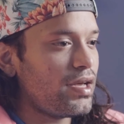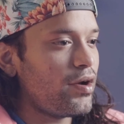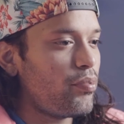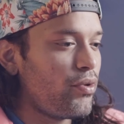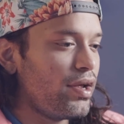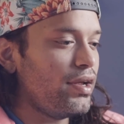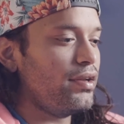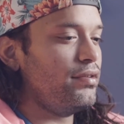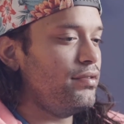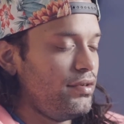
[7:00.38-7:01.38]
point
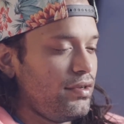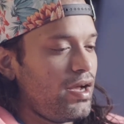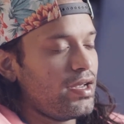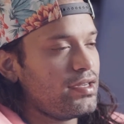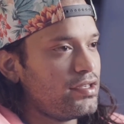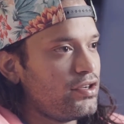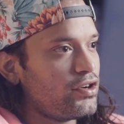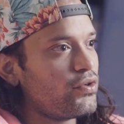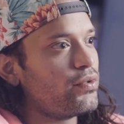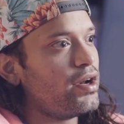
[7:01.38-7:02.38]
in I guess in your
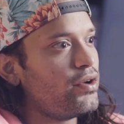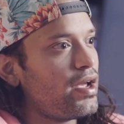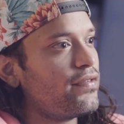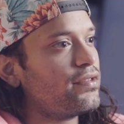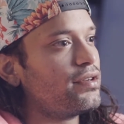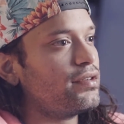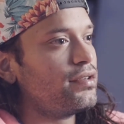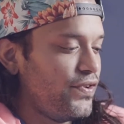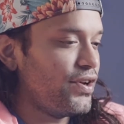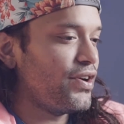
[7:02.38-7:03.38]
career, you have to
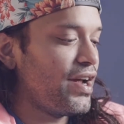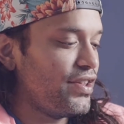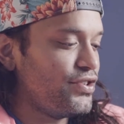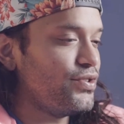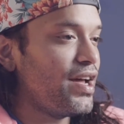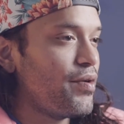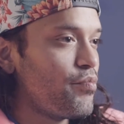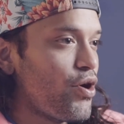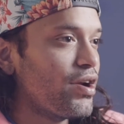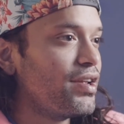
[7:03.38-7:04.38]
figure out that you got to
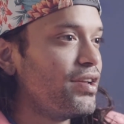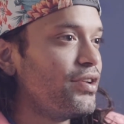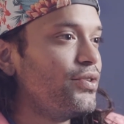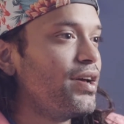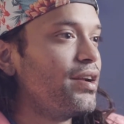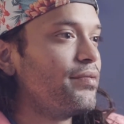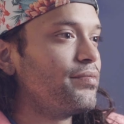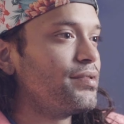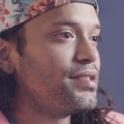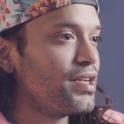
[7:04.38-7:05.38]
market, you got to
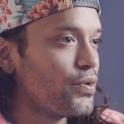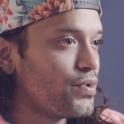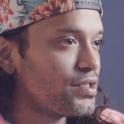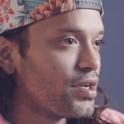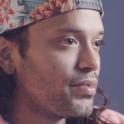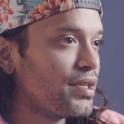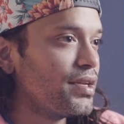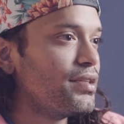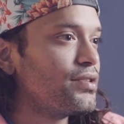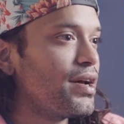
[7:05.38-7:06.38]
stick with something
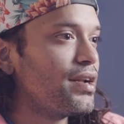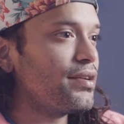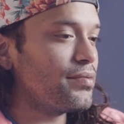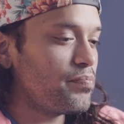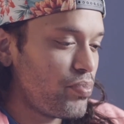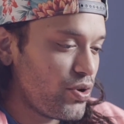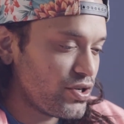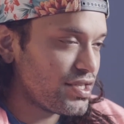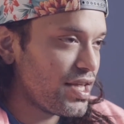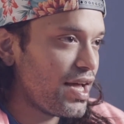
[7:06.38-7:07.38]
and try to
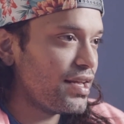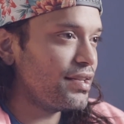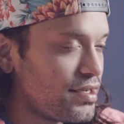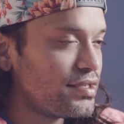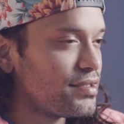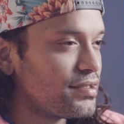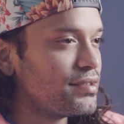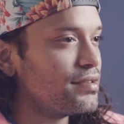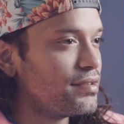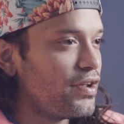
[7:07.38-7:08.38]
push that. Because
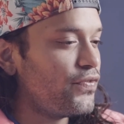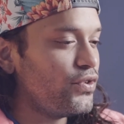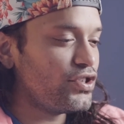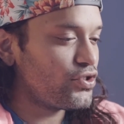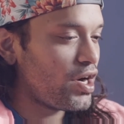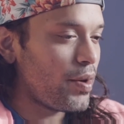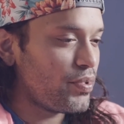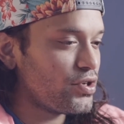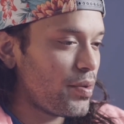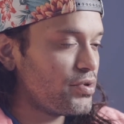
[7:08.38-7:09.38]
if you just drop
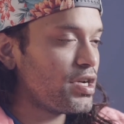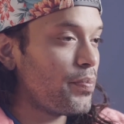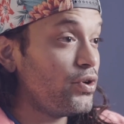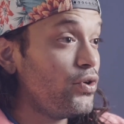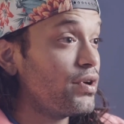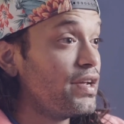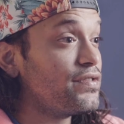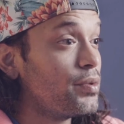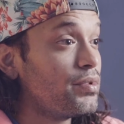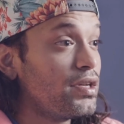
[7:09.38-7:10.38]
and drop and drop and you don't give
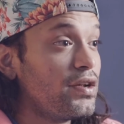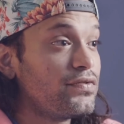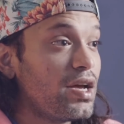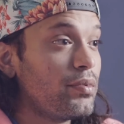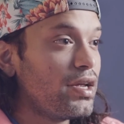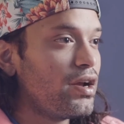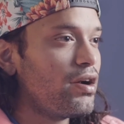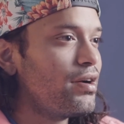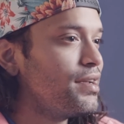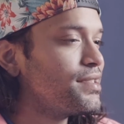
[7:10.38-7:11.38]
something enough time to get
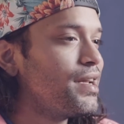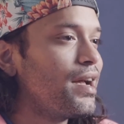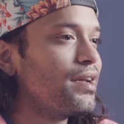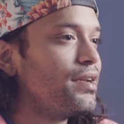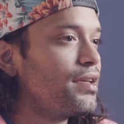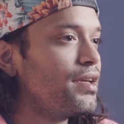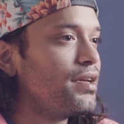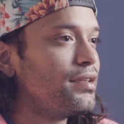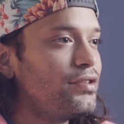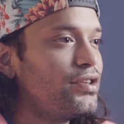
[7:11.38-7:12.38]
heard, it's not gonna
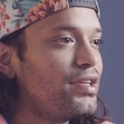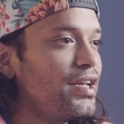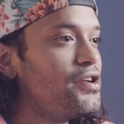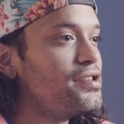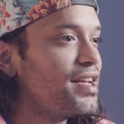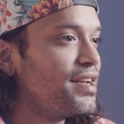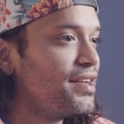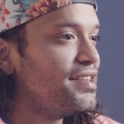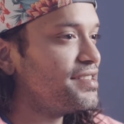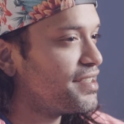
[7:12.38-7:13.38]
get to the ears that it
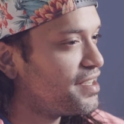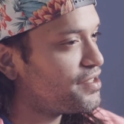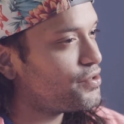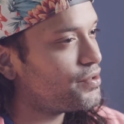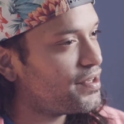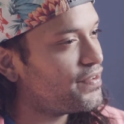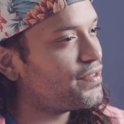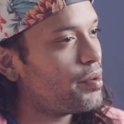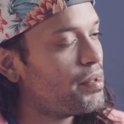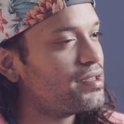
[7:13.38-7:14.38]
needs to get to. If
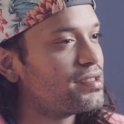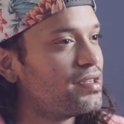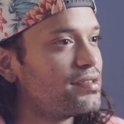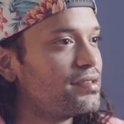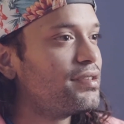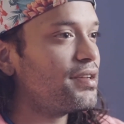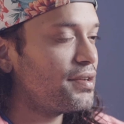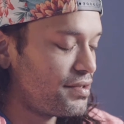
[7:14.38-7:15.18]
that makes sense. Yeah.